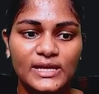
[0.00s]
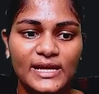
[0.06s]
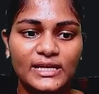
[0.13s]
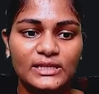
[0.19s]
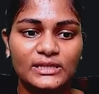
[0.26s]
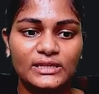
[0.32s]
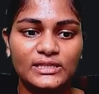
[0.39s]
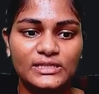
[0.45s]

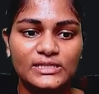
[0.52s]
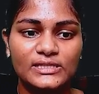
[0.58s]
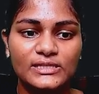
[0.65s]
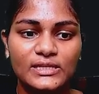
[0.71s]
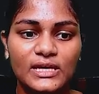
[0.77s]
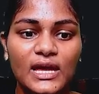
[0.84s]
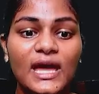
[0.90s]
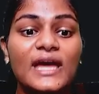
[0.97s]
this.
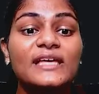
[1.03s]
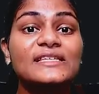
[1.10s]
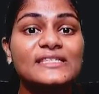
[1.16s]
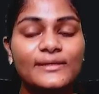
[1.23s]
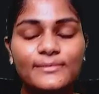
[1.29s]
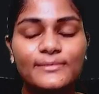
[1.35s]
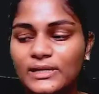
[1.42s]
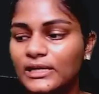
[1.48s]

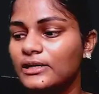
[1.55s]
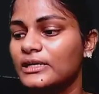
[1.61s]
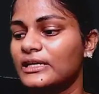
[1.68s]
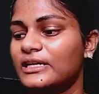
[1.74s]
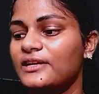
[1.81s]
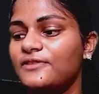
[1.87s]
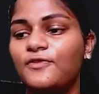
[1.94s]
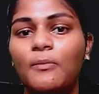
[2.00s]
Similarly,
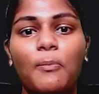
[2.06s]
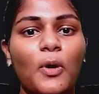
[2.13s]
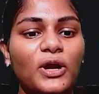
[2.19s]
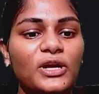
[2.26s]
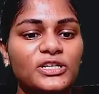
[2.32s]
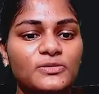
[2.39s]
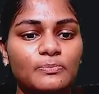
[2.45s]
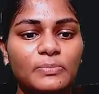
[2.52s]
for point
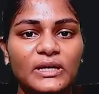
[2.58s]
B,